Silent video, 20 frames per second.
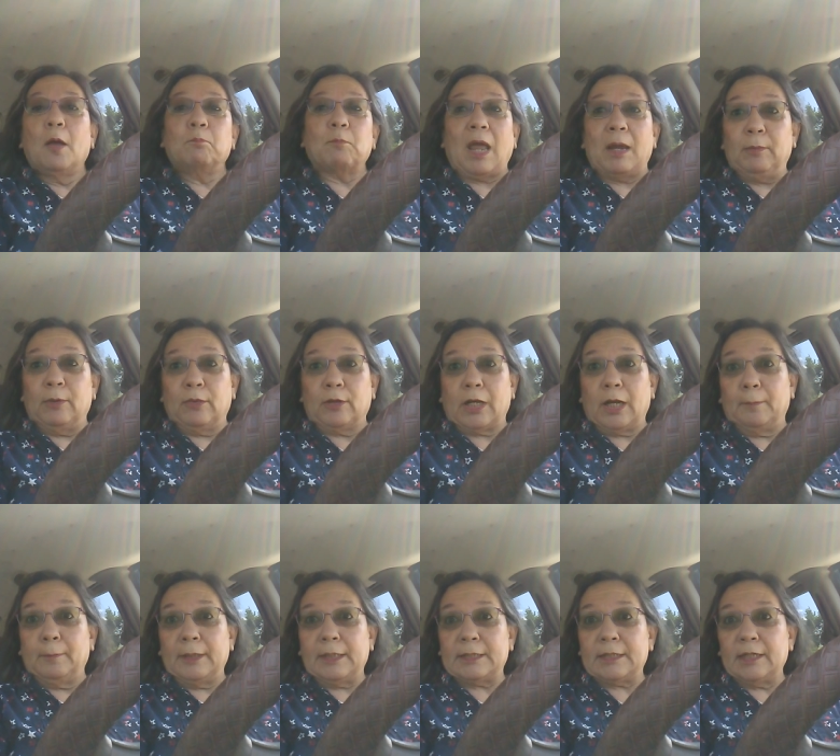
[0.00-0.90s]
Maybe they're
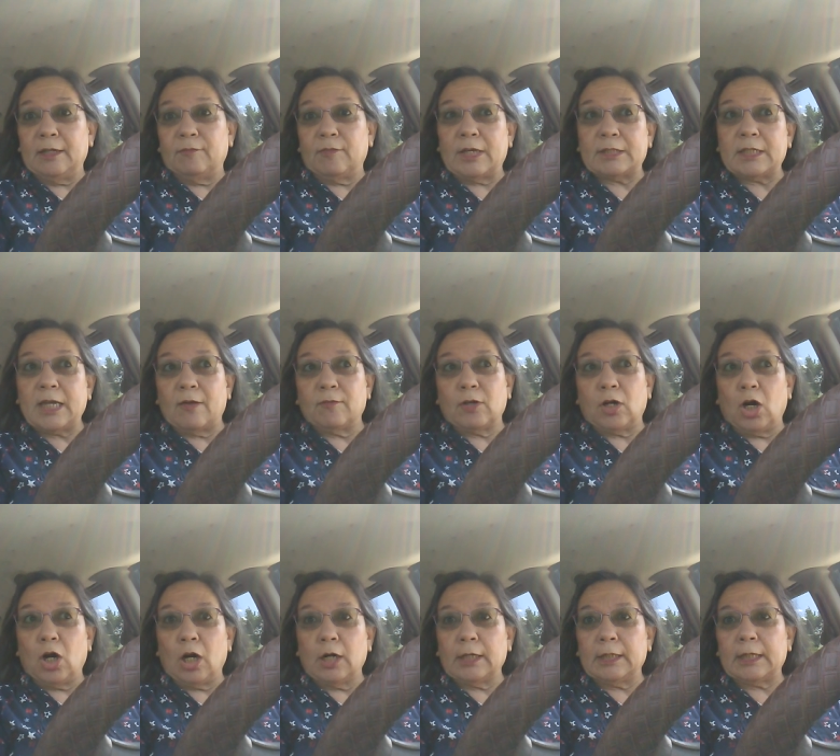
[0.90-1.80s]
coming to see if I was having a
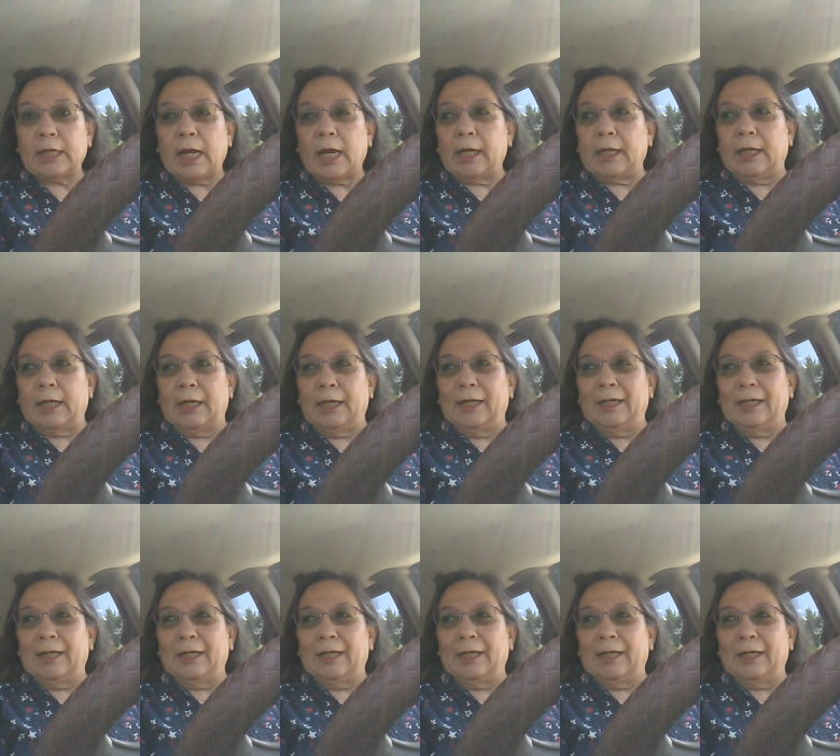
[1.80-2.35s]
heart attack.